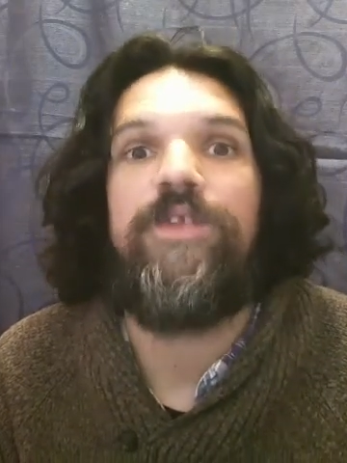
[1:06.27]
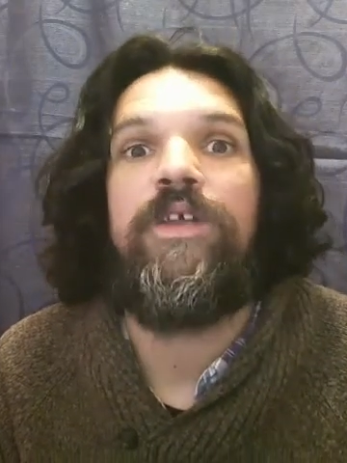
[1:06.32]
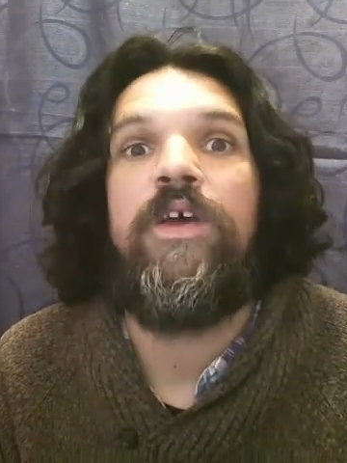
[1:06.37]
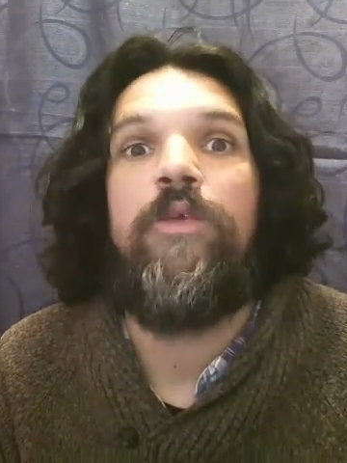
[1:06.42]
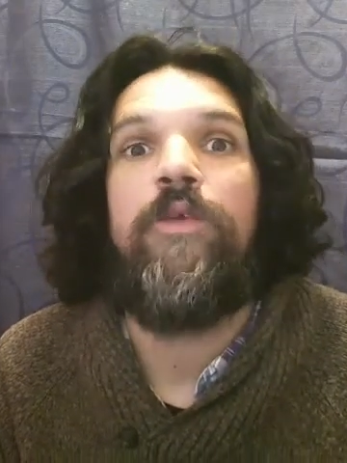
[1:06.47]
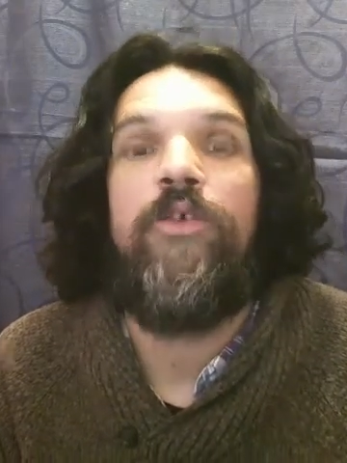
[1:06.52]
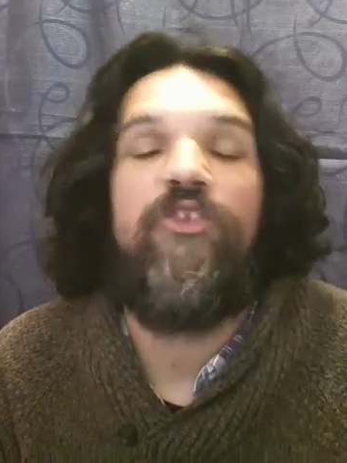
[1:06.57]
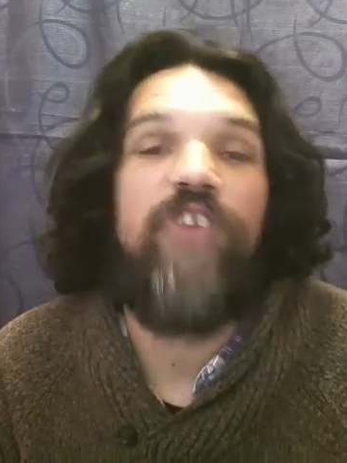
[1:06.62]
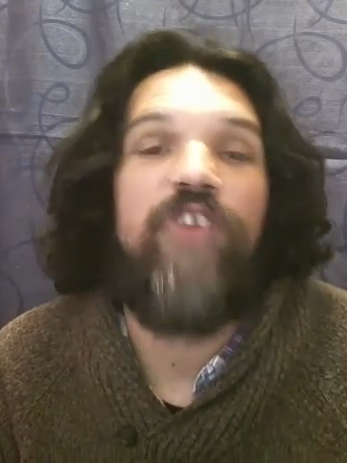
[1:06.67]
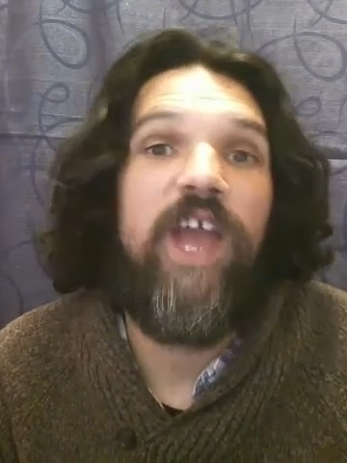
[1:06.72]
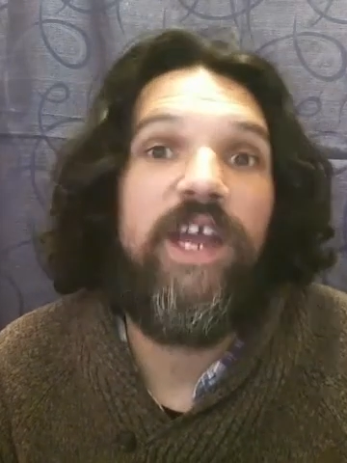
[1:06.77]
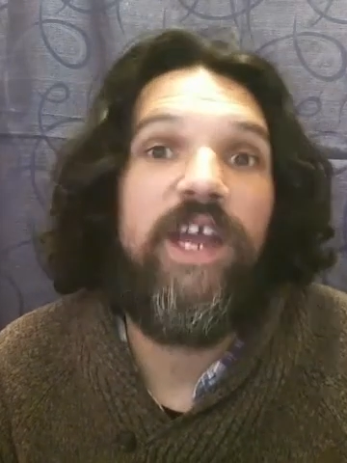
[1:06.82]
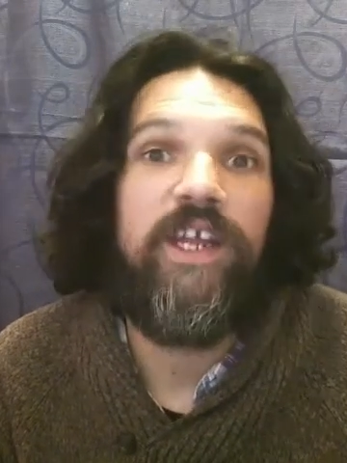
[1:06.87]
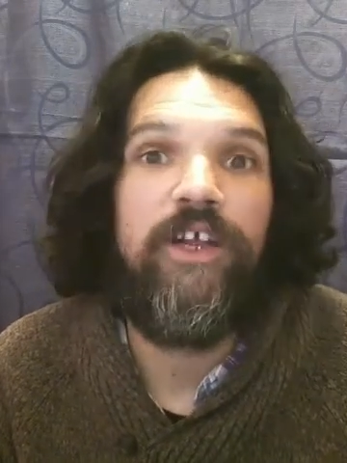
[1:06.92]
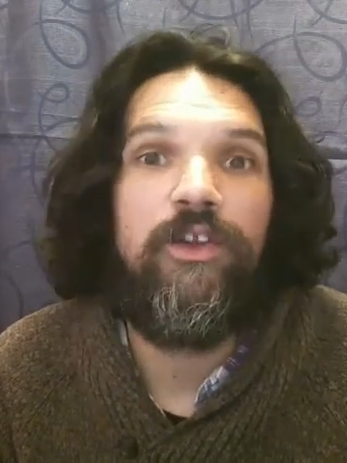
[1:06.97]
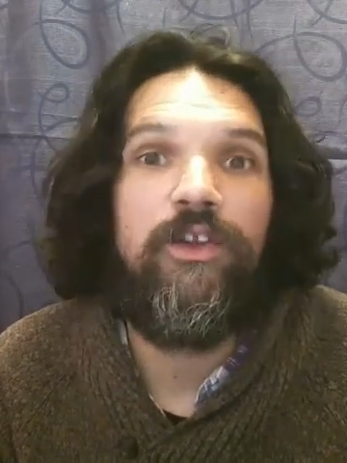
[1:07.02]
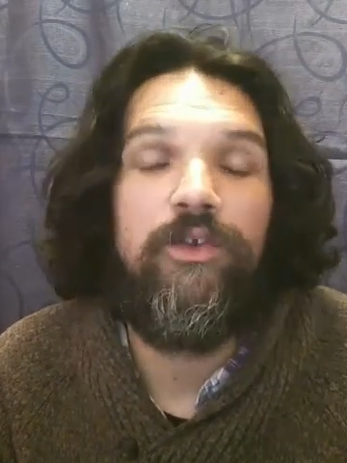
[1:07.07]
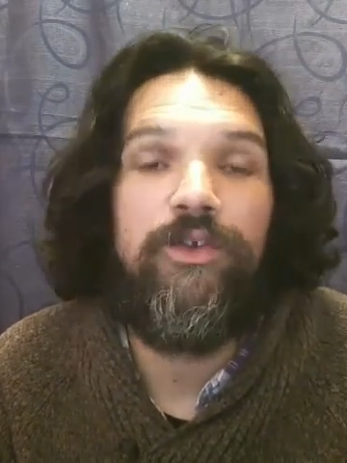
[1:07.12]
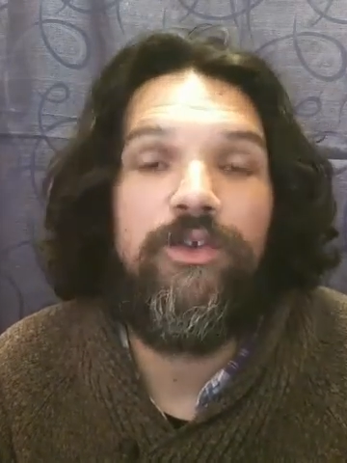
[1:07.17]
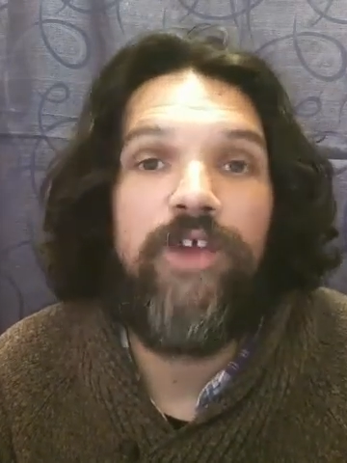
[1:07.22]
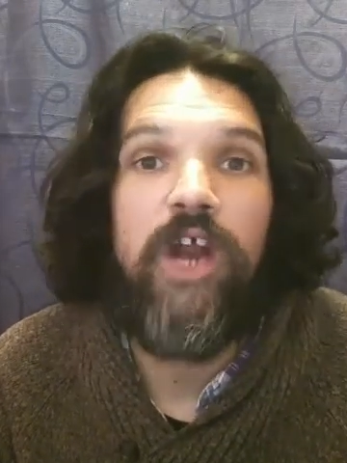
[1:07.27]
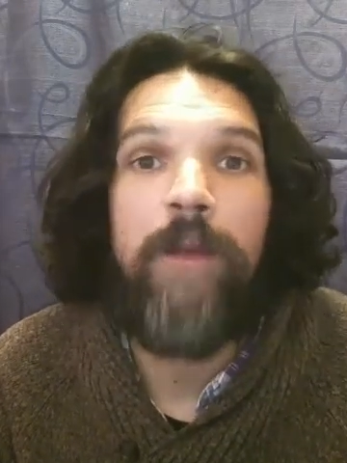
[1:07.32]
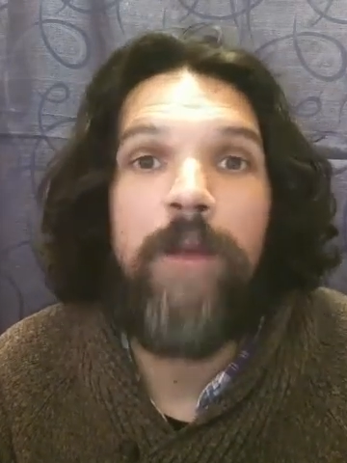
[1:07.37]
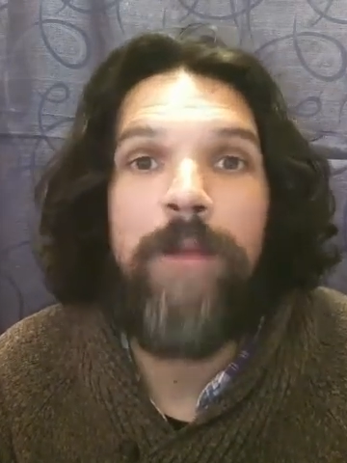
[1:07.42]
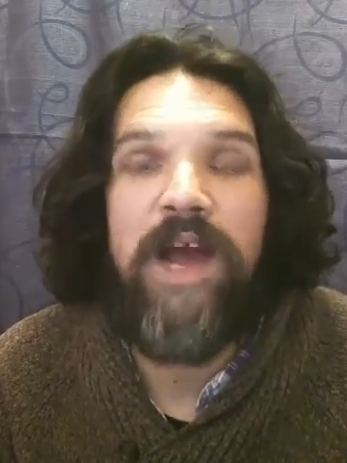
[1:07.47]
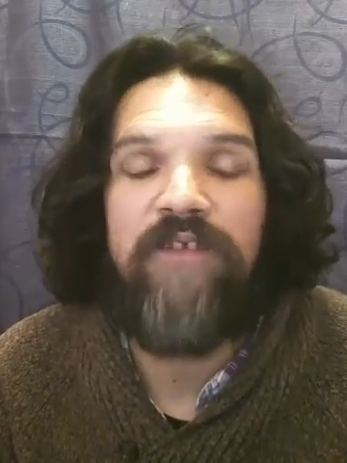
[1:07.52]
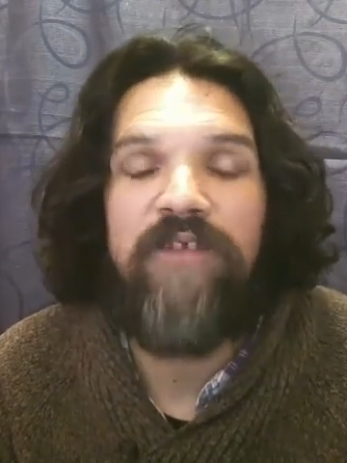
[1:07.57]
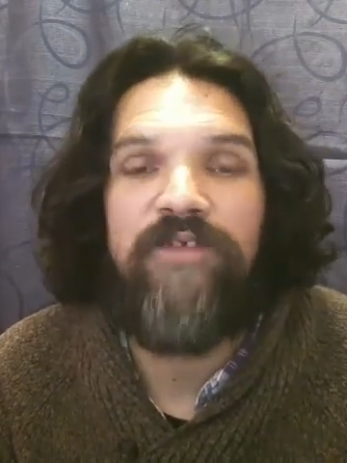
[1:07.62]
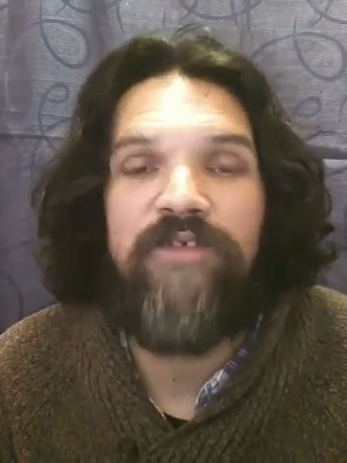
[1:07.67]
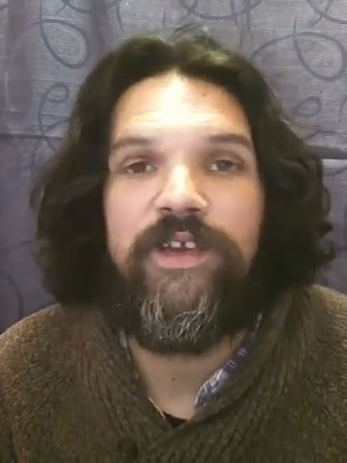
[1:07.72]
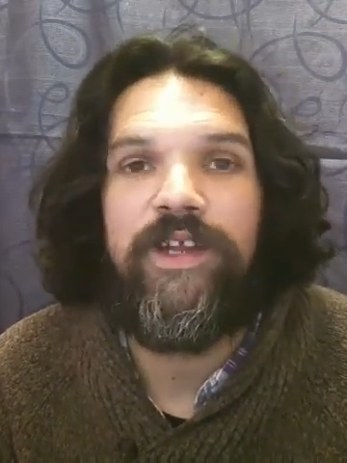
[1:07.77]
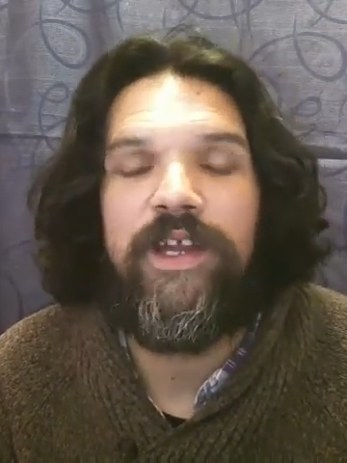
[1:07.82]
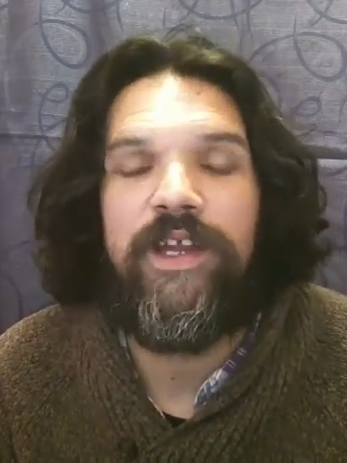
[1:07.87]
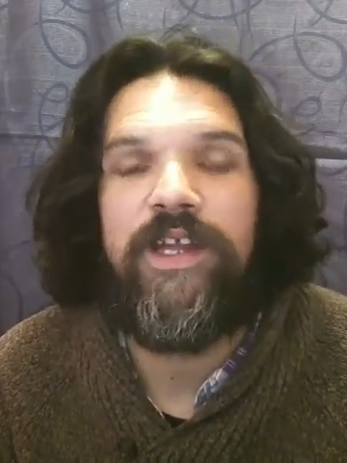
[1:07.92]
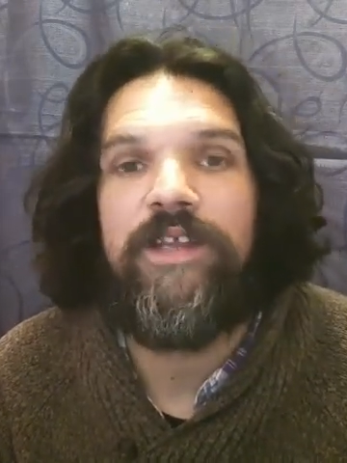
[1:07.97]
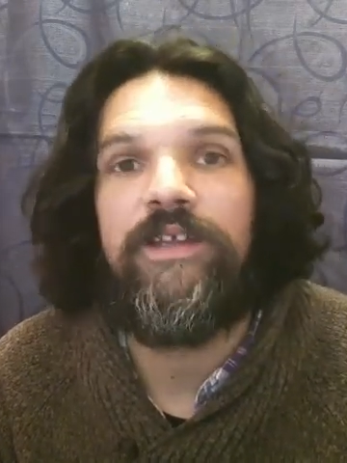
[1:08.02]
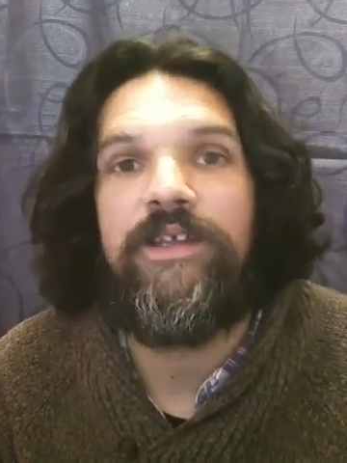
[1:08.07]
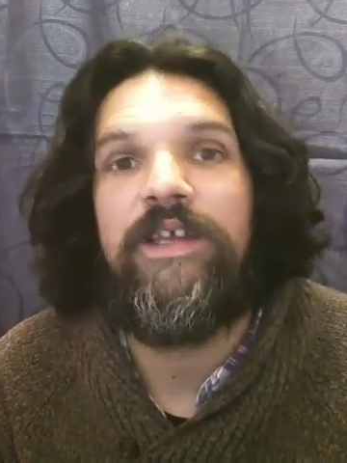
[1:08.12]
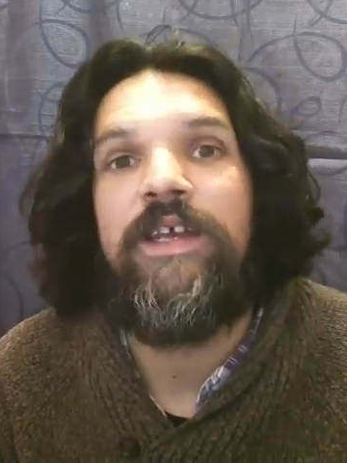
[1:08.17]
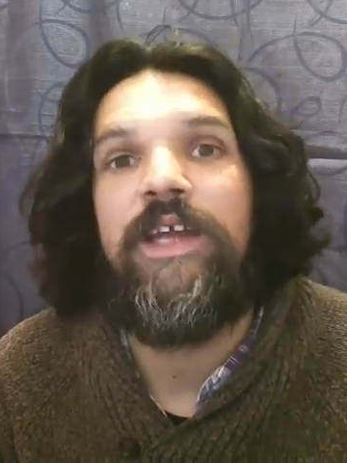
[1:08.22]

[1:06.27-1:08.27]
which can include hermaphrodite.